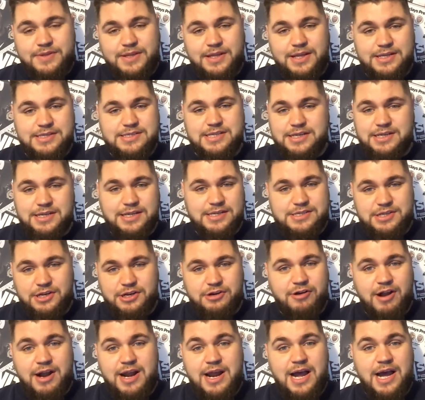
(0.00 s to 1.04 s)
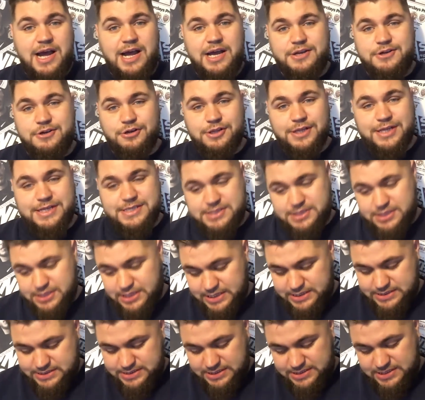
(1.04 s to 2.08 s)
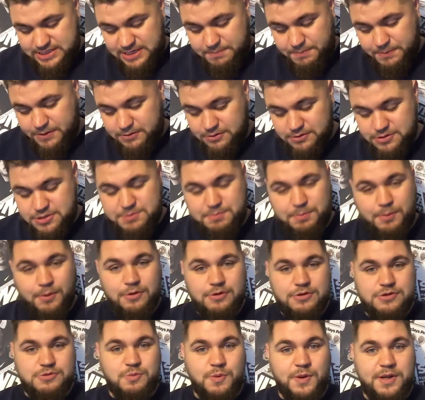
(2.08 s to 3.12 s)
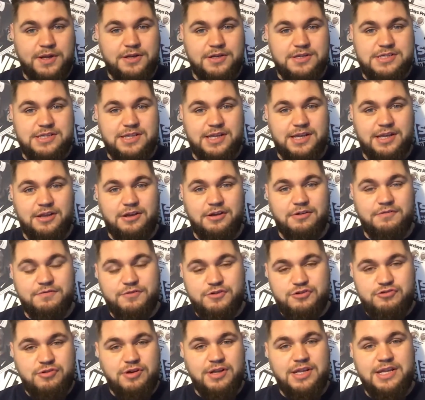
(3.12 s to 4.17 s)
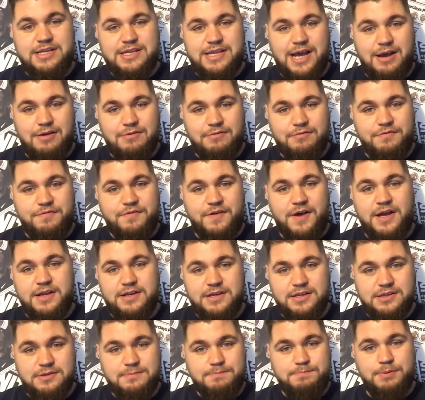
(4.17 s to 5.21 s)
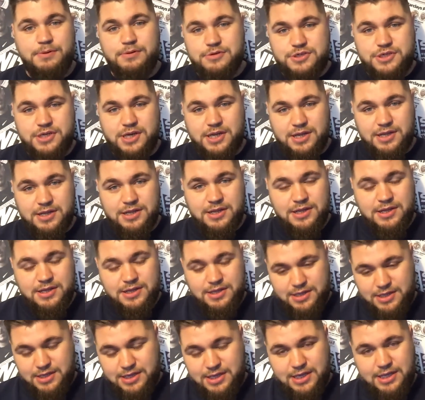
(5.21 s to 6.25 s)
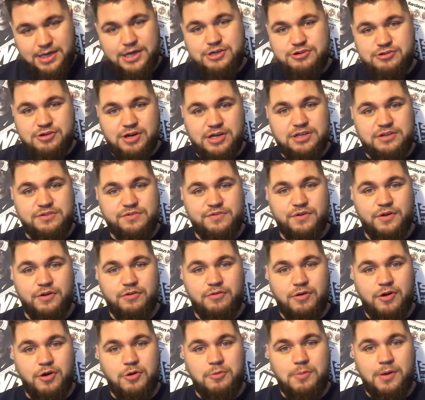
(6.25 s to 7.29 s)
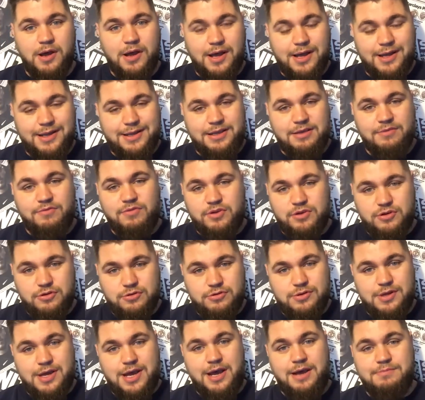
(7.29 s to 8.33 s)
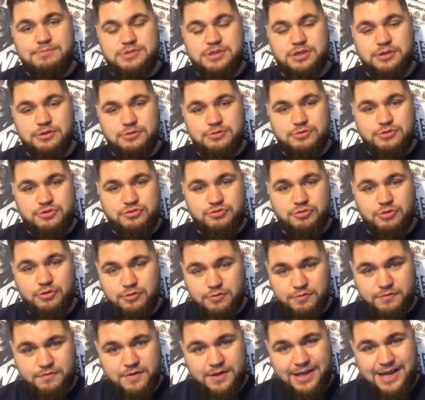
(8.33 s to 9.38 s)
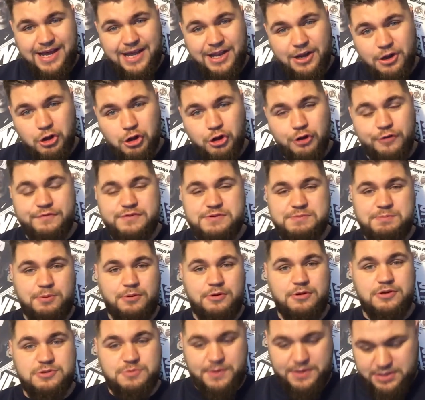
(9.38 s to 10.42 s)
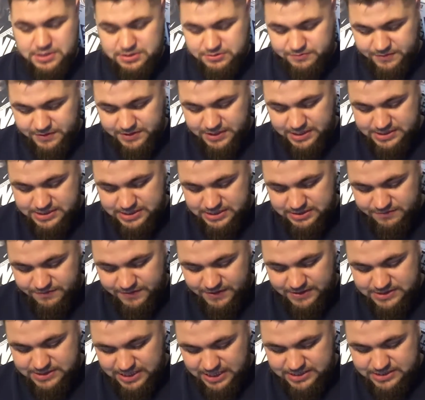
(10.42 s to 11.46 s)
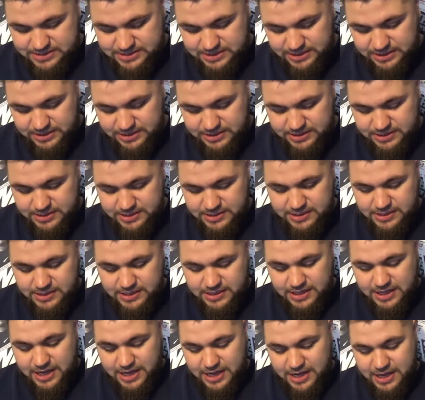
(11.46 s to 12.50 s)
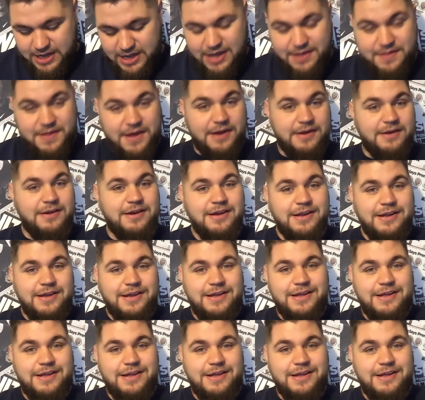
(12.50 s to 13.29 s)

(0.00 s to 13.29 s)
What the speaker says: It's a great article. It's the typical Sports Witness thing of drilling down, finding the bullshit in a transfer rumour and giving you the absolute truth. I love Sports Witness for this. It's fantastic. And then,